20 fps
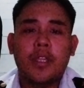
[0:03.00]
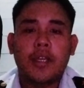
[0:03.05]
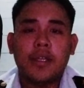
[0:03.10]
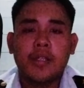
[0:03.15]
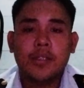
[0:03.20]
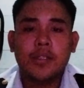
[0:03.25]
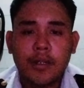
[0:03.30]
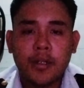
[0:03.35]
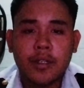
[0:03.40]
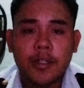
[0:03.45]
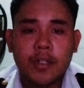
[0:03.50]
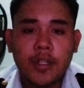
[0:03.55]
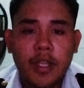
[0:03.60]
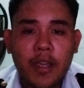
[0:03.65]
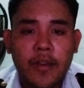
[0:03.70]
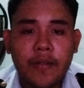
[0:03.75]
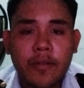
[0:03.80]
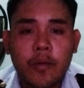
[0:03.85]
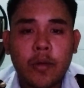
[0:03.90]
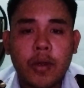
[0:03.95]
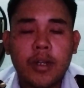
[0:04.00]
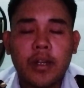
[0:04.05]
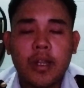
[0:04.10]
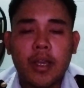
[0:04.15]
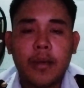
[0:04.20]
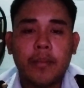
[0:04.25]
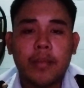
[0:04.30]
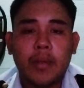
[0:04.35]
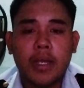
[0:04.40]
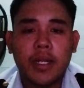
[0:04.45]
Good day, sir. Good day, everyone.
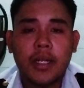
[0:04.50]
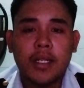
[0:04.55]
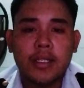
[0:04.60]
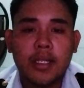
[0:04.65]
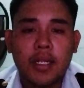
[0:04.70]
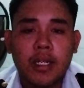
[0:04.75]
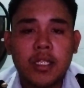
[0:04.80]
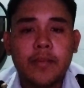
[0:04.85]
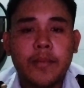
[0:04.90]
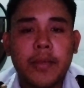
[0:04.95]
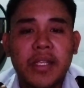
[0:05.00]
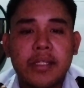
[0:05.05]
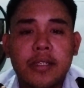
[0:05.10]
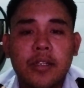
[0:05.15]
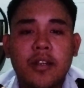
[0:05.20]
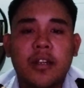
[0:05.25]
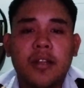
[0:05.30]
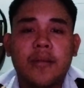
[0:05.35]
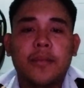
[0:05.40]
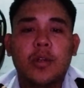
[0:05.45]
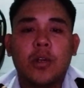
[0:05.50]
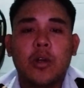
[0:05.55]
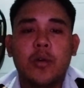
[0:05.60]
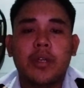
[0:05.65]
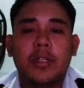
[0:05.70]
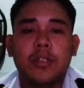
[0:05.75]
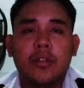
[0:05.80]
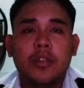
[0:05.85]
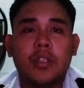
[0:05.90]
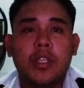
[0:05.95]
I'm Cadet Sala Spencer, and I'm
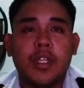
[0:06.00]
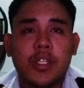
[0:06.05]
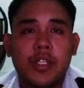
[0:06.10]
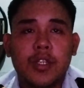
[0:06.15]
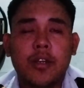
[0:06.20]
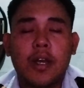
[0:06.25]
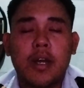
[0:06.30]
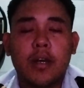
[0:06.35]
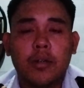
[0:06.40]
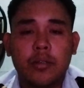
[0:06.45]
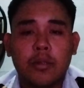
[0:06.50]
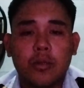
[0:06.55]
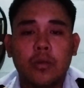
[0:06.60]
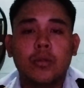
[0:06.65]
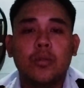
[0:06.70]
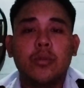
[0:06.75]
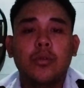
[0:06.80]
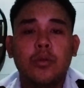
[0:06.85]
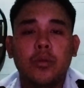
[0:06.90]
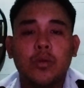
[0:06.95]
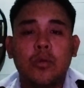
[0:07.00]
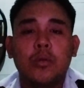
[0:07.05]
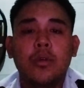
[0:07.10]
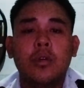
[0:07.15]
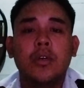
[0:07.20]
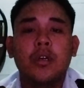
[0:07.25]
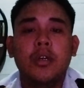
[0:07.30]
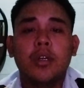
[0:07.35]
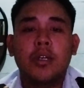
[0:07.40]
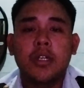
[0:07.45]
going to teach you how to do
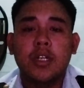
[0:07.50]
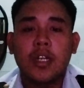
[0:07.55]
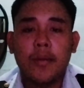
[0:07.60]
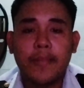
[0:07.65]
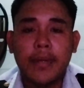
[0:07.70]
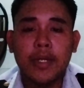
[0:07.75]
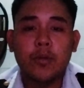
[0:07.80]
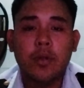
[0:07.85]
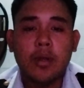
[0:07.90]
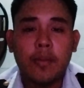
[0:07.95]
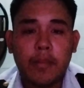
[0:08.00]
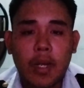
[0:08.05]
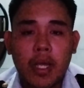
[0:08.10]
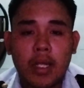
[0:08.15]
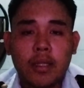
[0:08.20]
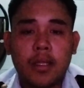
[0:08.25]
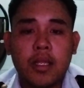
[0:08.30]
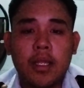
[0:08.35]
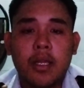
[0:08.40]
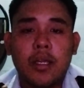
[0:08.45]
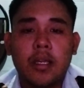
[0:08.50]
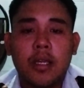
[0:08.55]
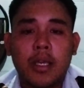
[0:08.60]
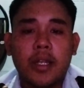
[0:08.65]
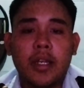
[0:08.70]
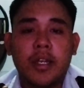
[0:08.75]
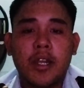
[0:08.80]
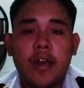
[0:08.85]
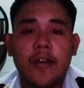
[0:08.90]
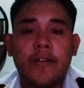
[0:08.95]
the manual plotting
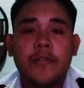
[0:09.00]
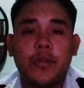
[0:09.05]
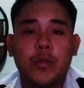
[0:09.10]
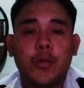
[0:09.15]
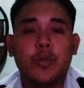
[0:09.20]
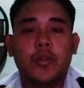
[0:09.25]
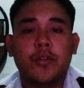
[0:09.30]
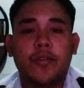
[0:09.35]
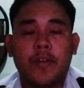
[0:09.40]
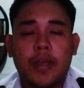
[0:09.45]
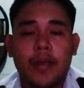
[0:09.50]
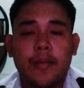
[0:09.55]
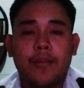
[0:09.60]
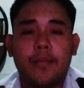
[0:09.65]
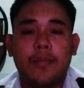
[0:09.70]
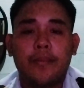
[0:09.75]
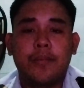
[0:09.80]
in Nav 2 to 5.